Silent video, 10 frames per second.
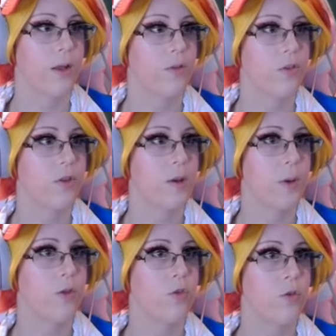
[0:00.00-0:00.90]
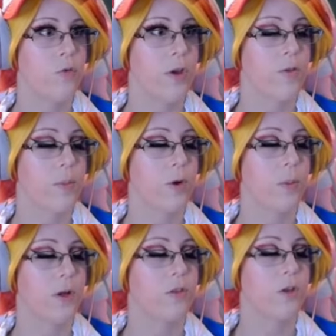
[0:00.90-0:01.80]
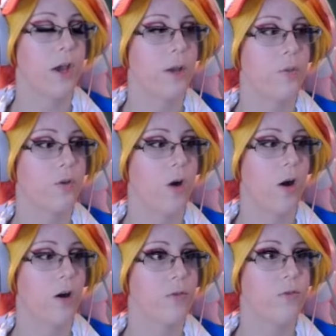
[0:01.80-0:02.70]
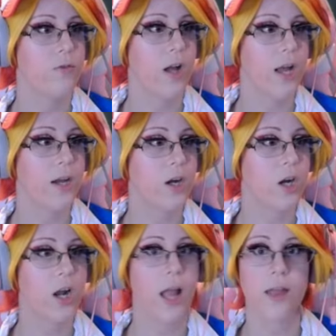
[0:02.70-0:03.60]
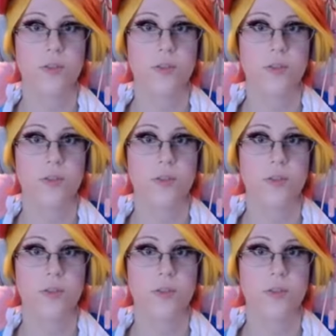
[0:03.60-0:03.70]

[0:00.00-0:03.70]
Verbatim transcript: to say my two favorite Pokemon types are Fire and